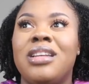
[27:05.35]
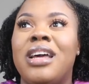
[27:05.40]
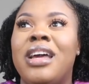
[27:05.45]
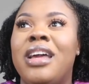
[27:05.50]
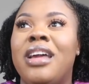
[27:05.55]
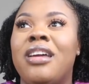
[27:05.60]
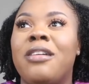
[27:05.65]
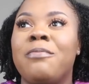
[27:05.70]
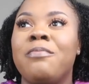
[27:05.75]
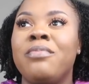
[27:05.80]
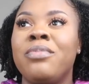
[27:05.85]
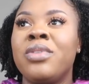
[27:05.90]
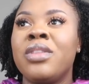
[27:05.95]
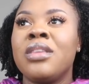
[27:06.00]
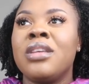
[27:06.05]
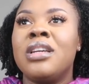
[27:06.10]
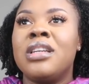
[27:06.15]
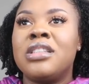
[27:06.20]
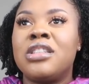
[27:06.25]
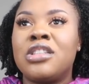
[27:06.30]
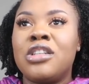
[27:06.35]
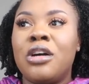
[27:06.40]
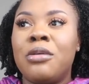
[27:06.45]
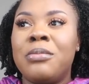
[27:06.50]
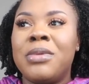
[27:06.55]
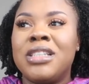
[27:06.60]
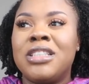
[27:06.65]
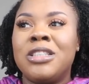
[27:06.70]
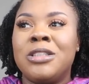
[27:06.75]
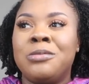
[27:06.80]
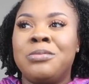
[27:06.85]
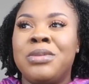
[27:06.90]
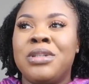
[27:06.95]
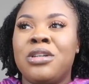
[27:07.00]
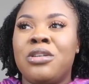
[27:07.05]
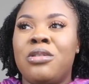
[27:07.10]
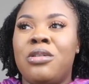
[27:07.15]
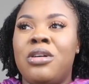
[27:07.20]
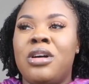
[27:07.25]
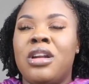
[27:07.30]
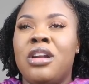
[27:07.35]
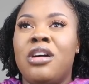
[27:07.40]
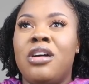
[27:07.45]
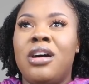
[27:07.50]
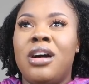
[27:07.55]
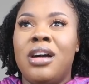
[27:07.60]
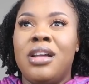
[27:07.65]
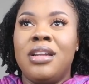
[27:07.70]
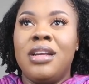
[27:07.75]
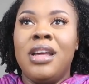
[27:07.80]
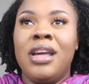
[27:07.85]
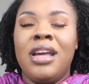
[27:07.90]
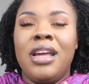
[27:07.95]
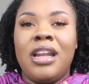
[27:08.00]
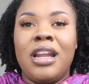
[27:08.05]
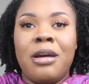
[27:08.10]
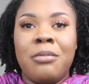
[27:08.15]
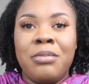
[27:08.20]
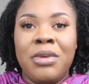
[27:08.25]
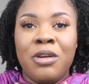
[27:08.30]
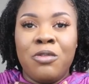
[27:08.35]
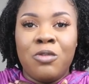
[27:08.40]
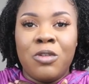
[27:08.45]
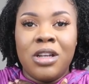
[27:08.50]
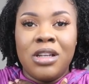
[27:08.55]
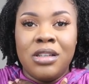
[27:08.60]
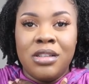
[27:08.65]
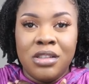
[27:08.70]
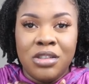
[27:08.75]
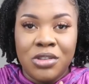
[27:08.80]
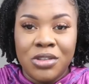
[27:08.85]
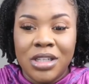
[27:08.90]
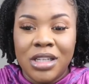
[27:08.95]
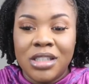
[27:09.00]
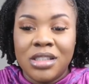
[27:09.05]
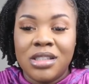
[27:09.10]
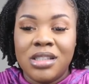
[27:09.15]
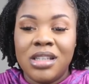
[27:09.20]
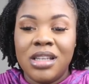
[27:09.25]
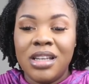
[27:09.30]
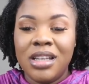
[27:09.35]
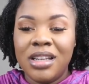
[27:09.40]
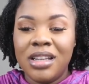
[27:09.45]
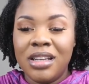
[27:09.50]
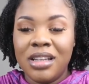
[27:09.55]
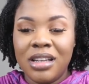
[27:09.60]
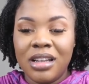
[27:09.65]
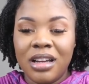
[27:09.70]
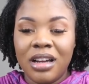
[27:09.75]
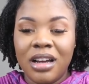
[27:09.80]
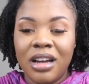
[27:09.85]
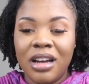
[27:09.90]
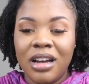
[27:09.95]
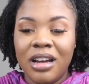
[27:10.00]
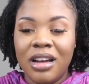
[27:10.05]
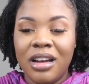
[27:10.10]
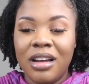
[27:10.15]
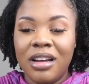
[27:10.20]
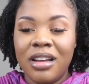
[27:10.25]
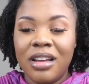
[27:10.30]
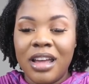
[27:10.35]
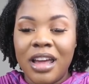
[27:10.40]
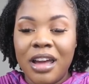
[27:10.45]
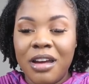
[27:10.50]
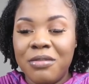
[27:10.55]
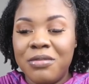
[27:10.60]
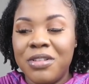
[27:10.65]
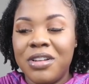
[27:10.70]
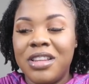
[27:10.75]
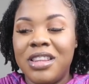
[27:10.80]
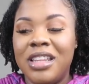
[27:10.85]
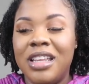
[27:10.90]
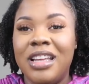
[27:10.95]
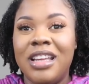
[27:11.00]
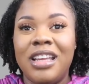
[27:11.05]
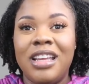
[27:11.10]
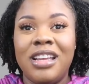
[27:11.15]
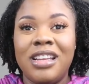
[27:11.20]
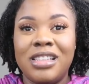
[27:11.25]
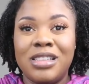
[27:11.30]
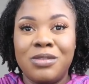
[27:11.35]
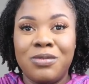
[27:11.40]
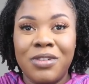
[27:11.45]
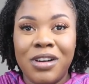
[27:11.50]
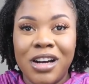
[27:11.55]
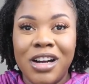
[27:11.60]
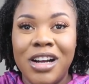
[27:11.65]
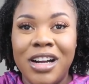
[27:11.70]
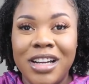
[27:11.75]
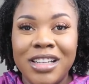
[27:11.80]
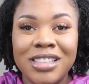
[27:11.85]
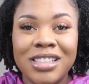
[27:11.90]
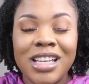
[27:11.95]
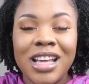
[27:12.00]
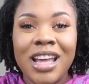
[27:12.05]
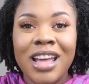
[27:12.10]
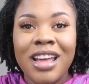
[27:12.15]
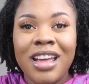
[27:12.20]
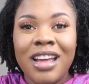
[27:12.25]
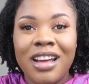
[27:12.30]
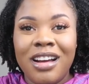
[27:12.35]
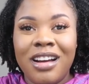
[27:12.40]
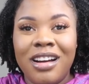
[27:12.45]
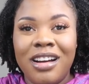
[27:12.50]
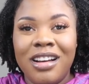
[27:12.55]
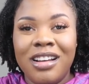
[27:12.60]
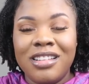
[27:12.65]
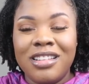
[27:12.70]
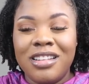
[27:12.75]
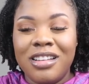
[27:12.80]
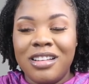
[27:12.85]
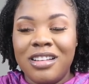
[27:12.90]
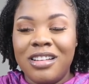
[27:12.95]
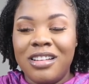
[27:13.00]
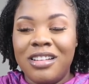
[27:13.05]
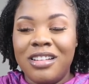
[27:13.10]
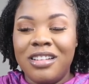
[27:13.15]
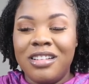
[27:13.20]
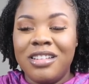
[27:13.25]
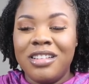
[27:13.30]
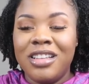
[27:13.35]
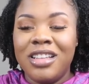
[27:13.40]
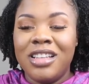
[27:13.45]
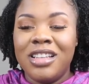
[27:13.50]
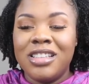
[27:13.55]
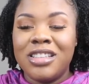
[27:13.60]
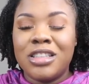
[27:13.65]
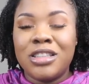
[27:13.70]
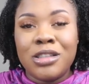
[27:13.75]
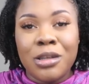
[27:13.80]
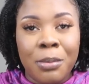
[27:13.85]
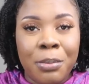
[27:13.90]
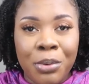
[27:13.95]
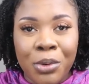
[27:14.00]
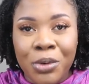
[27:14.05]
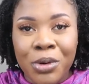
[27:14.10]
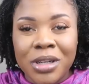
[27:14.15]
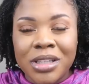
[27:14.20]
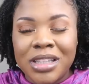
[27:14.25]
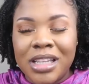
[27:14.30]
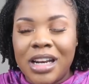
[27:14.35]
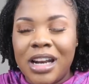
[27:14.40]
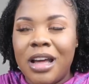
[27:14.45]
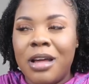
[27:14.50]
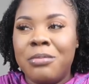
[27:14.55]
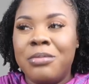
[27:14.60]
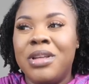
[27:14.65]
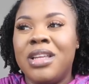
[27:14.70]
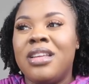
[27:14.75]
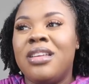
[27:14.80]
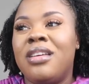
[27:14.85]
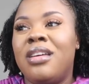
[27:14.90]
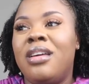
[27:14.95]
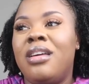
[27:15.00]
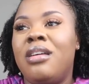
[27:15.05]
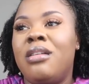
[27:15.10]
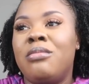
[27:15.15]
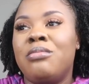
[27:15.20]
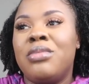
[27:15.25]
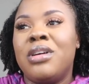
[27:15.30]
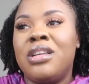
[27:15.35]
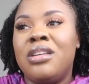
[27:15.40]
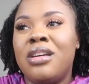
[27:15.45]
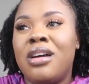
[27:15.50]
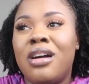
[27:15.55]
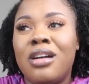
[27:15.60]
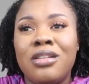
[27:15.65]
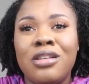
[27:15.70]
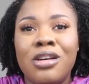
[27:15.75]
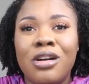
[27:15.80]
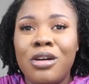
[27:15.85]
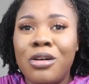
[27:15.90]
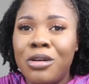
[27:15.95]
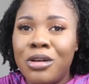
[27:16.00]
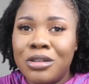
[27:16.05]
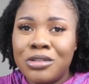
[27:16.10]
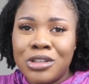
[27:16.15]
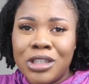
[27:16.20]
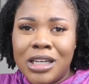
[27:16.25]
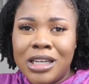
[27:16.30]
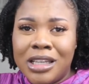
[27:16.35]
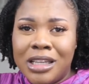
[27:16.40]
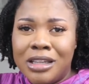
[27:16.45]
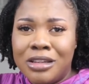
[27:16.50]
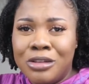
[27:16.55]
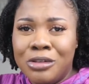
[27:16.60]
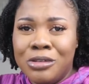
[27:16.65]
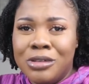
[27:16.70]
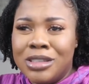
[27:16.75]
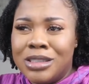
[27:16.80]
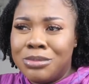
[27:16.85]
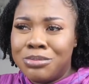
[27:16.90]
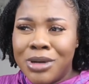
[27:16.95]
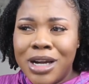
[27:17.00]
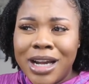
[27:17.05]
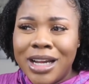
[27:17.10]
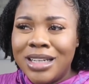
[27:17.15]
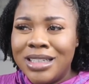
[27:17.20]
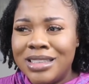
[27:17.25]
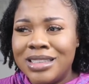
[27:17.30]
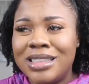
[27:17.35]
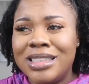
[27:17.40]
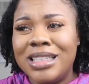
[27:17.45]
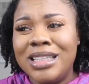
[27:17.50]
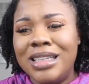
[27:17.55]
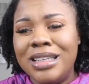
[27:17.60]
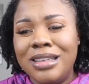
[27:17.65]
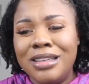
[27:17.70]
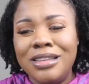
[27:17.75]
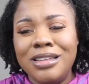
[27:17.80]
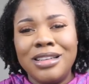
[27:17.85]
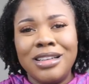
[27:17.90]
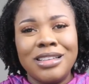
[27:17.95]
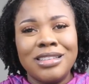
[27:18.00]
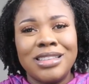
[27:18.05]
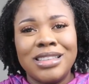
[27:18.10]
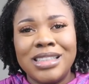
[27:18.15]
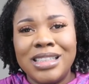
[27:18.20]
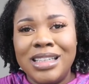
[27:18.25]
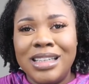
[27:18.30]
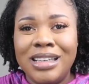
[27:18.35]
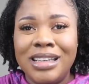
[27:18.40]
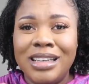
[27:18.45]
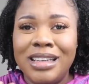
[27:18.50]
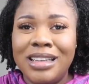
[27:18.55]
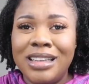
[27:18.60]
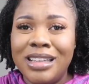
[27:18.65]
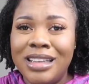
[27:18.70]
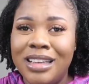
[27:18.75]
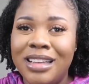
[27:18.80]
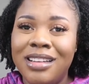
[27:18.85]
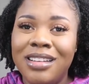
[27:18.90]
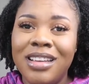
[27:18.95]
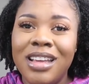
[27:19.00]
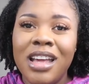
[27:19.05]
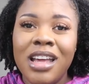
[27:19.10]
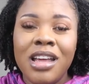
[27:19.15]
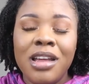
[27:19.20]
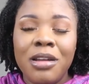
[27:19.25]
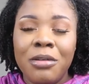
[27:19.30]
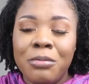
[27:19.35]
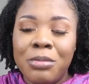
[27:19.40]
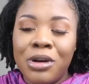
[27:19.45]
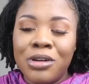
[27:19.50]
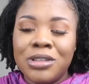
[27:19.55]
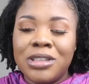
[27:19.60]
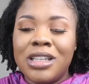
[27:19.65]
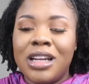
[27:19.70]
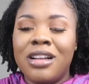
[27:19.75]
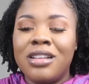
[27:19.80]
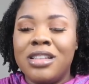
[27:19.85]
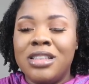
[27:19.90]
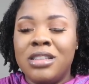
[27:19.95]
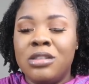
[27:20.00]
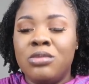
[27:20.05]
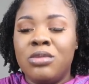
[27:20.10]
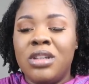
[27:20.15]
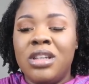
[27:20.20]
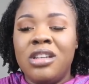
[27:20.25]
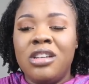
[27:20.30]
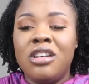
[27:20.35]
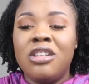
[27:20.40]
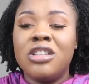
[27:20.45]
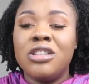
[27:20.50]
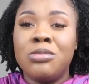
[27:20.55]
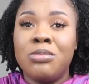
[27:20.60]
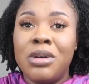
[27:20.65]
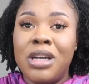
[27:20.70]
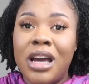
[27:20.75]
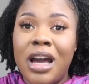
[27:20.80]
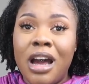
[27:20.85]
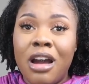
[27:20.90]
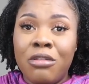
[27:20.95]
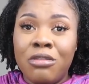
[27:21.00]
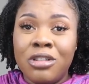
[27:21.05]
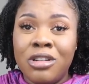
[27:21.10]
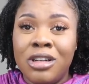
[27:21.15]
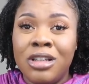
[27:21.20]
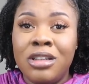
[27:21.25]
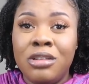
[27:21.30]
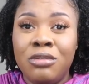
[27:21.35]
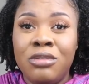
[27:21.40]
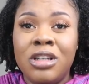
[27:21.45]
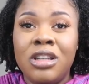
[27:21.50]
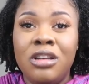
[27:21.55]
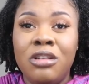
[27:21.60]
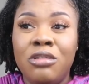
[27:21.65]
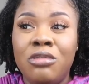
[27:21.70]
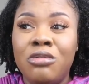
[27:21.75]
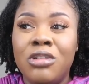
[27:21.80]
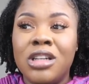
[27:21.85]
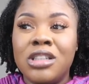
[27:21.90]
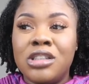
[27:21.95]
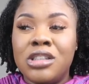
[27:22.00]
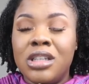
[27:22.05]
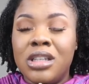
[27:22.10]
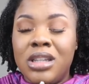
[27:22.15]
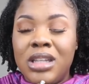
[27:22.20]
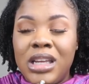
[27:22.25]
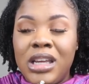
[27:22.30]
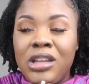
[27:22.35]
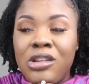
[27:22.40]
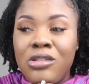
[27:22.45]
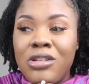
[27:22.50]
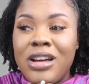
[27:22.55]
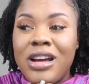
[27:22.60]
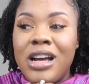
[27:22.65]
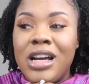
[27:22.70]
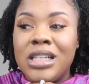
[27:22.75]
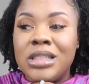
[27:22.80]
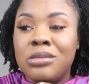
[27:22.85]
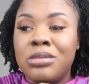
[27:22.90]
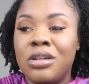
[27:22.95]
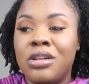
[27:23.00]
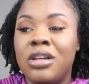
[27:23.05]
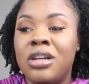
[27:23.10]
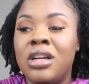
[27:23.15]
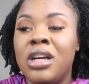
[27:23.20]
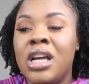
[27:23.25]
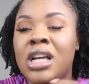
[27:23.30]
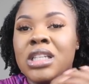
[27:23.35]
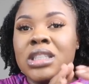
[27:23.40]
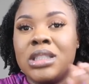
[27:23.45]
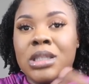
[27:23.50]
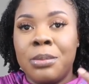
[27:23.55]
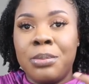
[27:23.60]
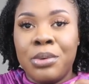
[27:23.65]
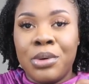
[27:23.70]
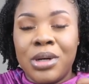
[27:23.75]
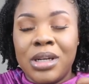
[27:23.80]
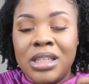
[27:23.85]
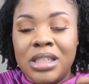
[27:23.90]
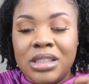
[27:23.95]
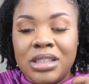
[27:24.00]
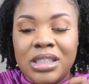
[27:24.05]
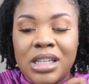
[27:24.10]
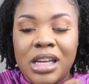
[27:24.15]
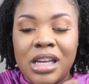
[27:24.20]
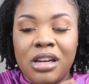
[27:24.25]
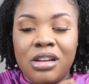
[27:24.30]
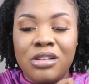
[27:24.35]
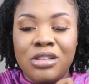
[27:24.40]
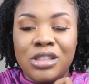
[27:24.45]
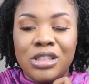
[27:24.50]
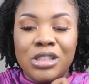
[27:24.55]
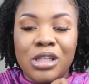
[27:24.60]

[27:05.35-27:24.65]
Like it's so much has been going on, and I've been wanting to address uh everything as far as uh the support that I've been getting, but y'all know I'm trying to get through this pregnancy, you know what I'm saying, and then post out these videos. But I really really want to thank you guys for supporting the channel.